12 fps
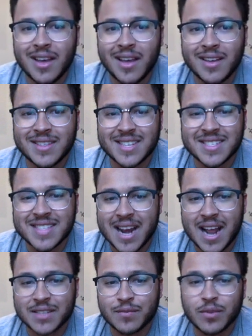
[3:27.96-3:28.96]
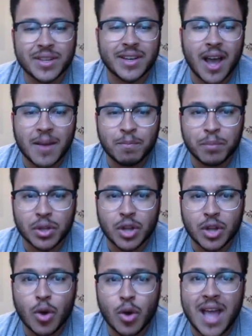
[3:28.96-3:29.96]
Since then, it hasn't really gotten
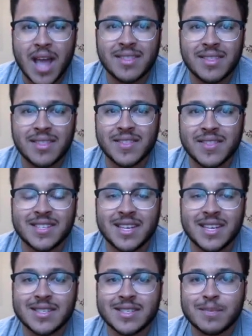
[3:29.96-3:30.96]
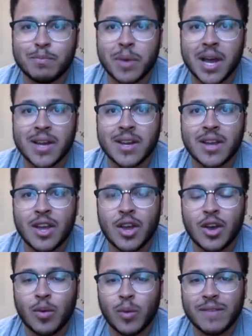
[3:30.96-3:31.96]
below anything in the teens, but
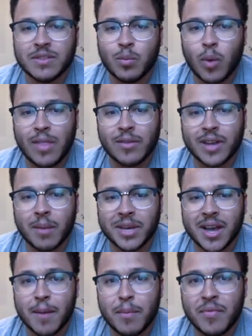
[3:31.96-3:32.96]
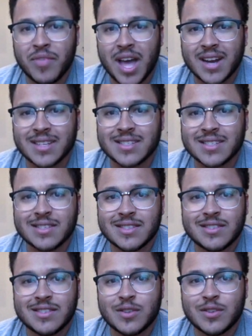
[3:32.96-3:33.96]
we have some weather coming up that is
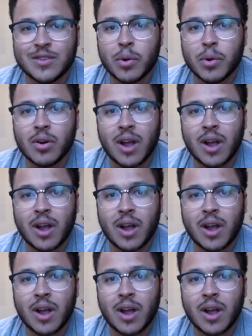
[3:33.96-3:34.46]
super